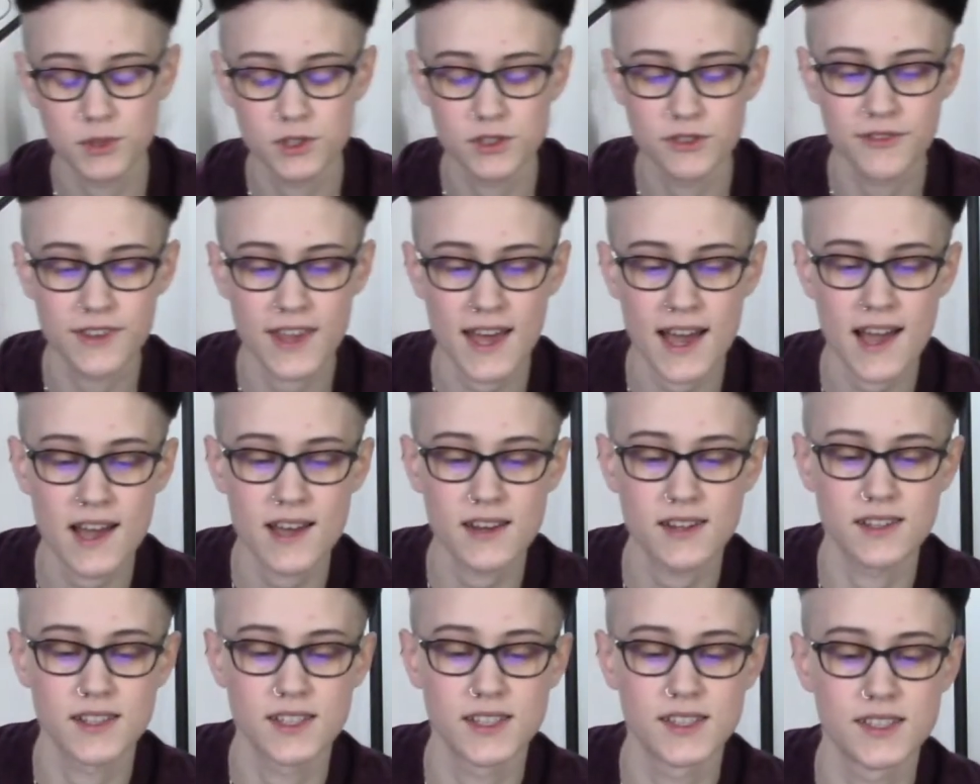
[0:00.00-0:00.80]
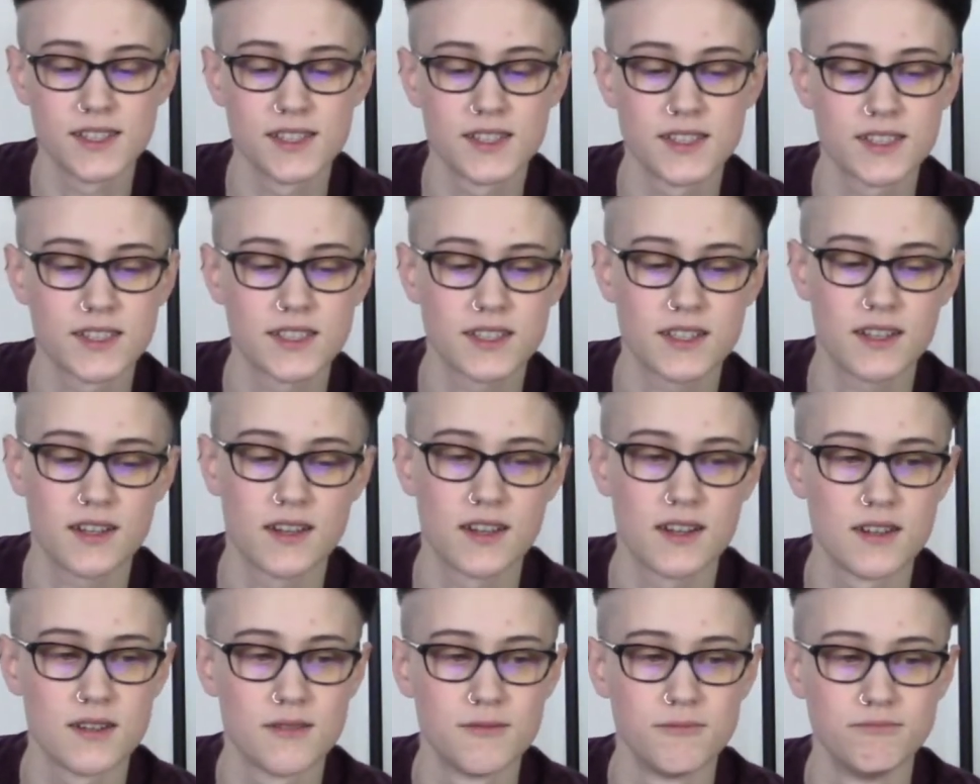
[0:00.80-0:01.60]
of that is
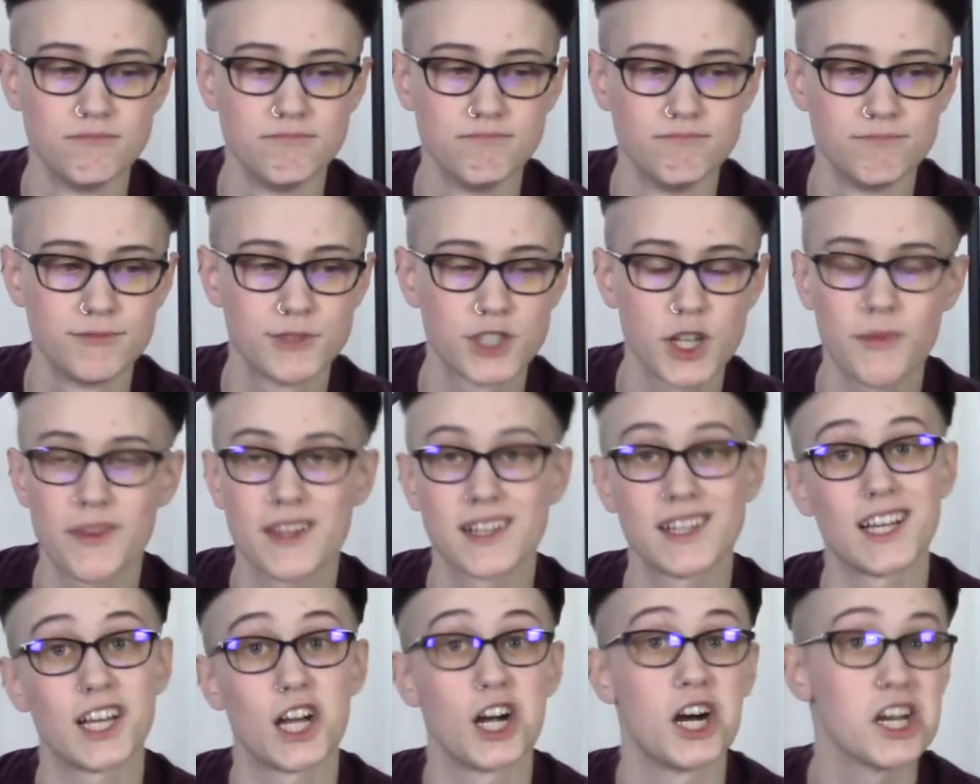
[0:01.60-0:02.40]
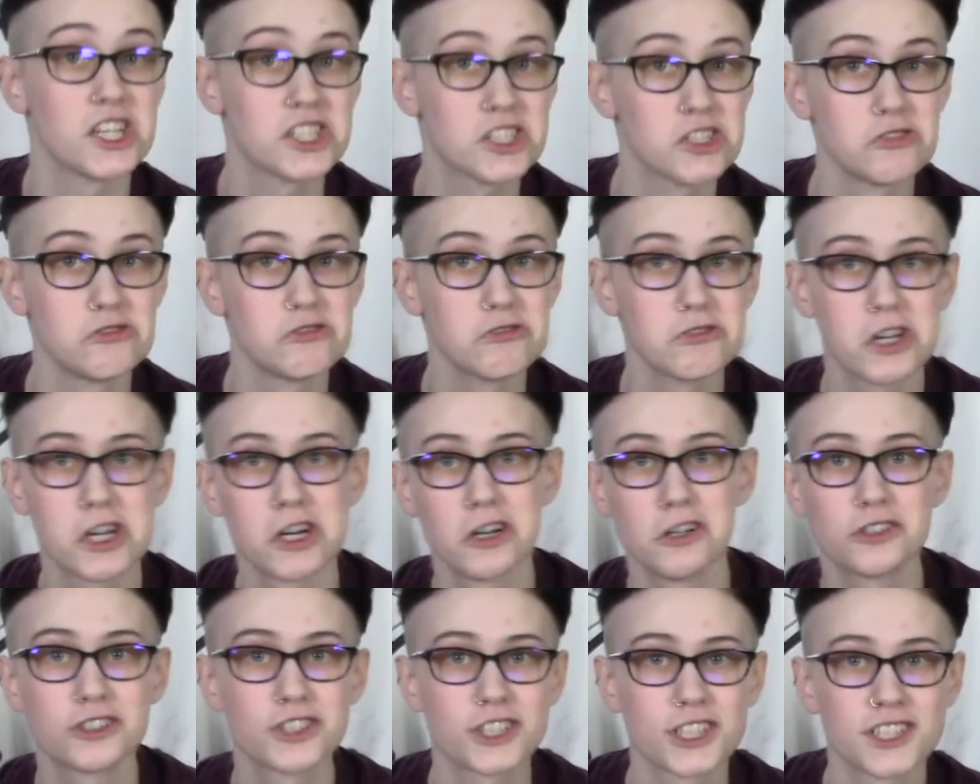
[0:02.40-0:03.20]
something like hustle
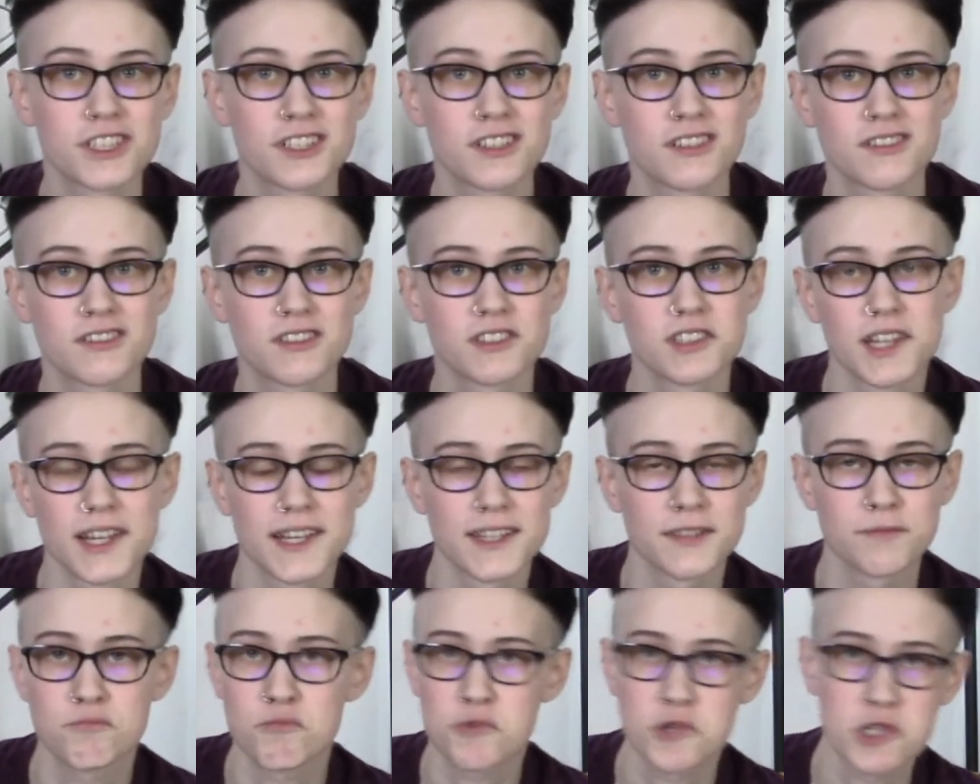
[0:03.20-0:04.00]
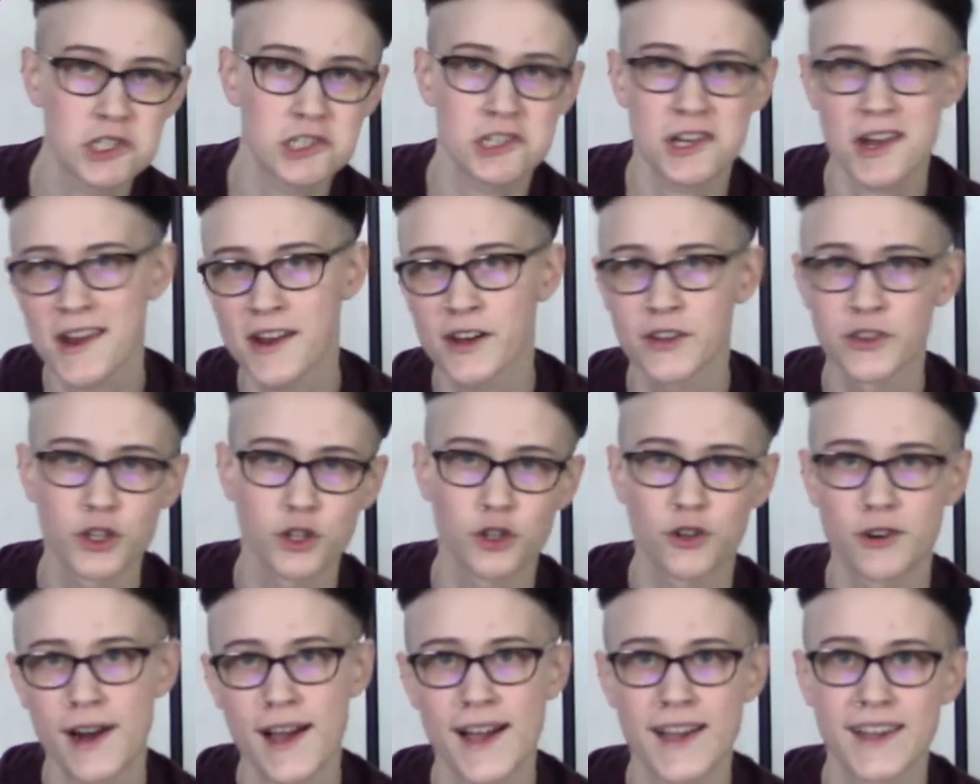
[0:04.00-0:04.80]
culture, or like stay on the
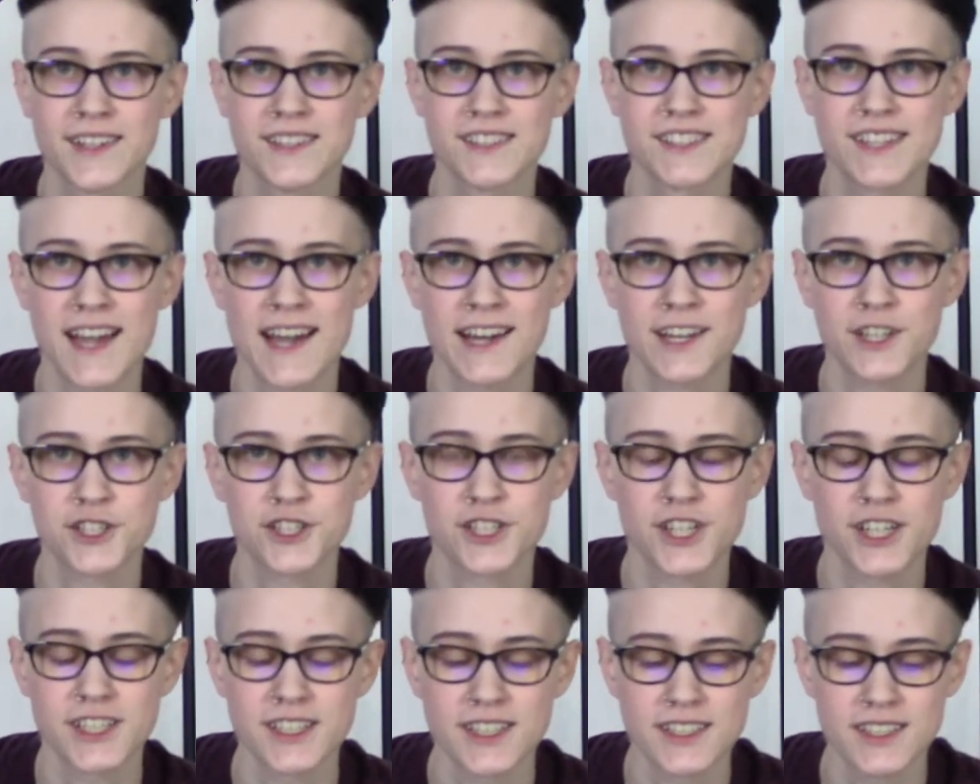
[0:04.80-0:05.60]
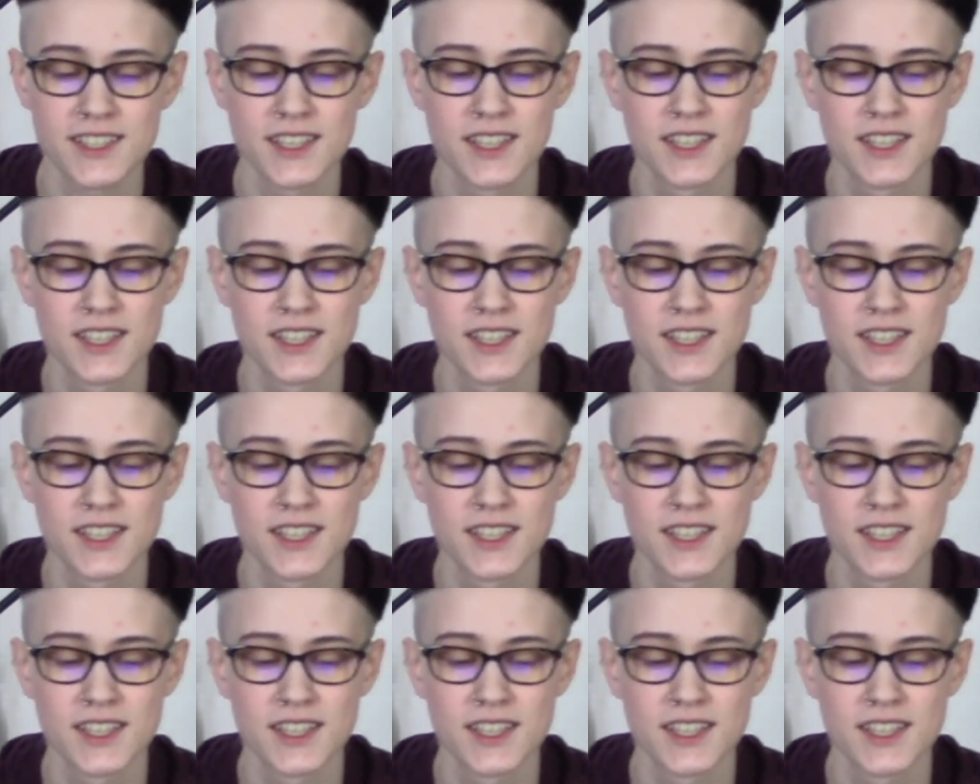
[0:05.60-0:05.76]
grind kind of shit,